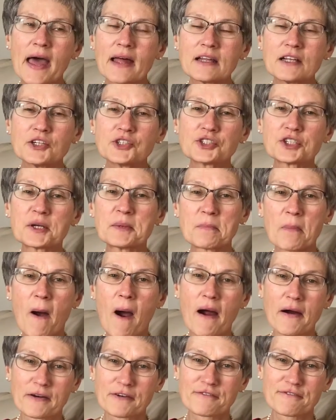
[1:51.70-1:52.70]
Challenging
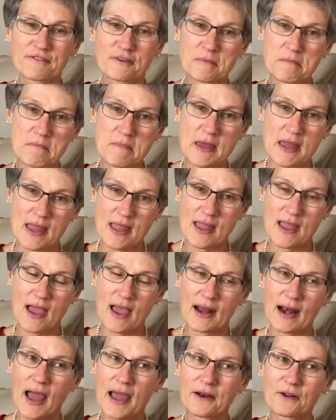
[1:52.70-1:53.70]
part for me,
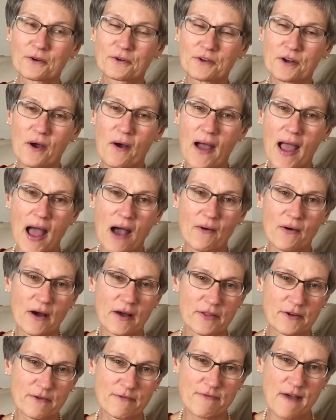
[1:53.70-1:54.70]
and I don't know how
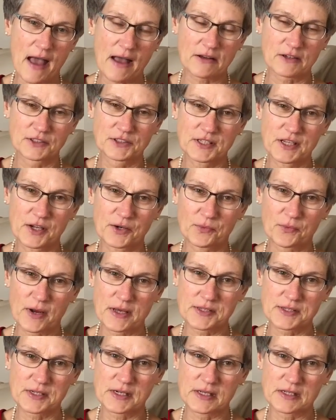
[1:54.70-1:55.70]
other faculty and
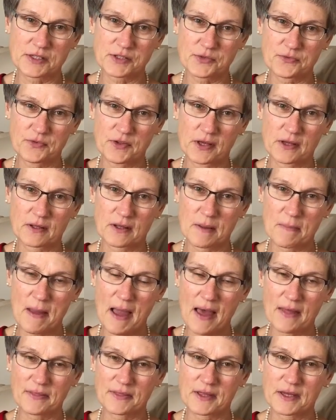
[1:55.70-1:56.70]
residents feel
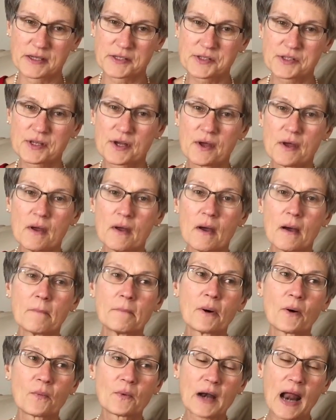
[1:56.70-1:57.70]
about this,
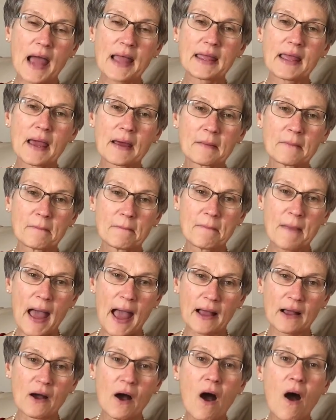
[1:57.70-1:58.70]
but when I get
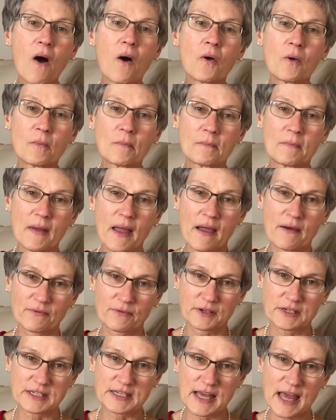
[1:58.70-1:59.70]
back home
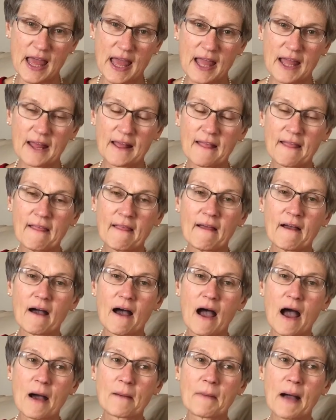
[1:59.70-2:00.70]
every day,
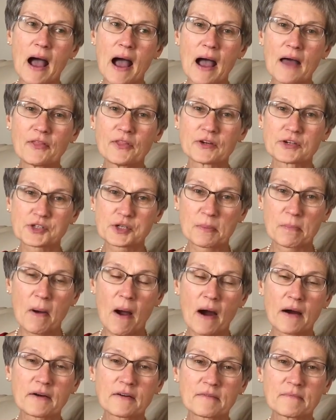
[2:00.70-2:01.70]
um, there's a
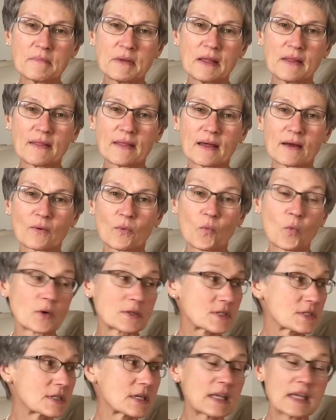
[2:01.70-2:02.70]
part of me that
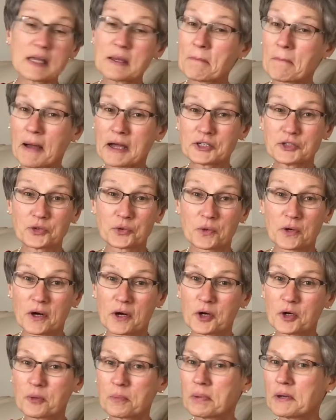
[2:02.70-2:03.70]
wants to keep my door
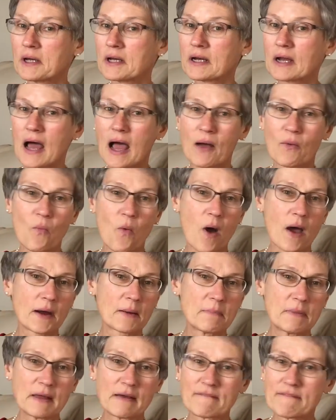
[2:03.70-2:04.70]
open. I want
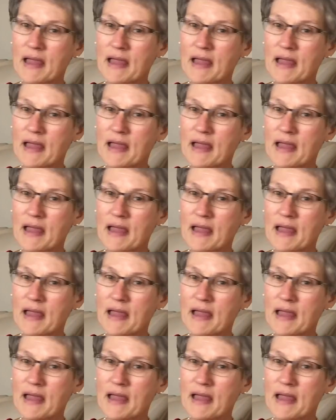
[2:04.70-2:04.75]
to be